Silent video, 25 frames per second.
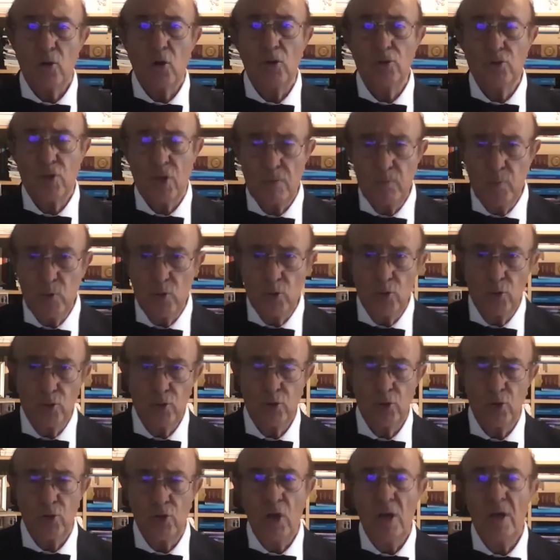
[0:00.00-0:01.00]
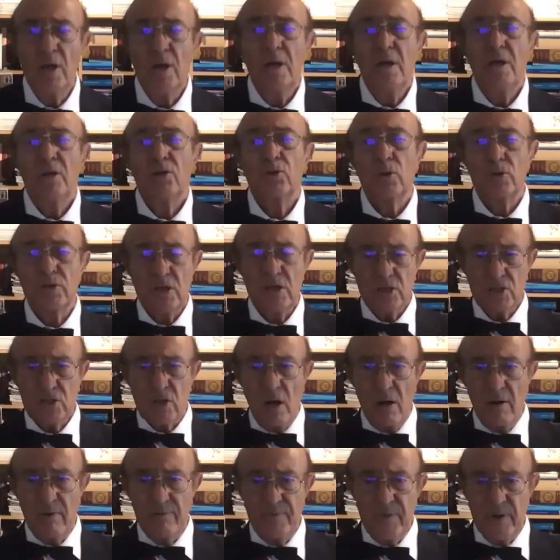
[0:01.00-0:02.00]
contribution to this
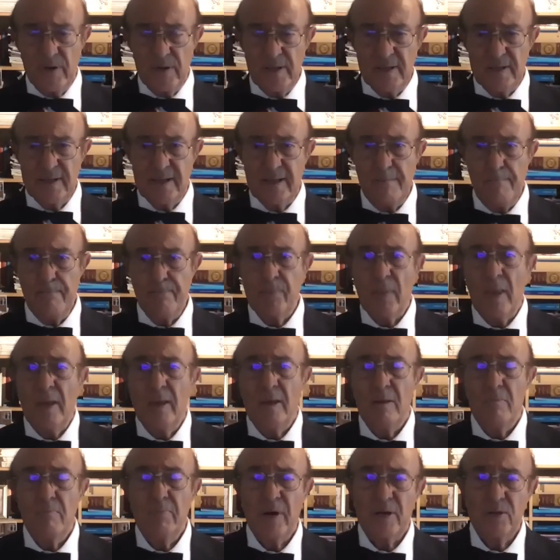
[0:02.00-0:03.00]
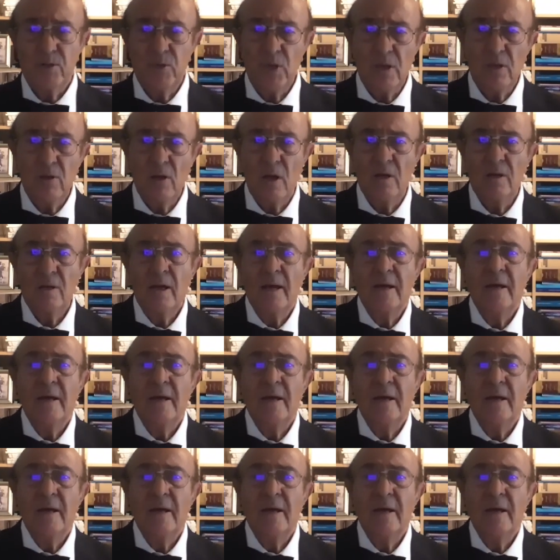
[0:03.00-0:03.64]
conference, in particular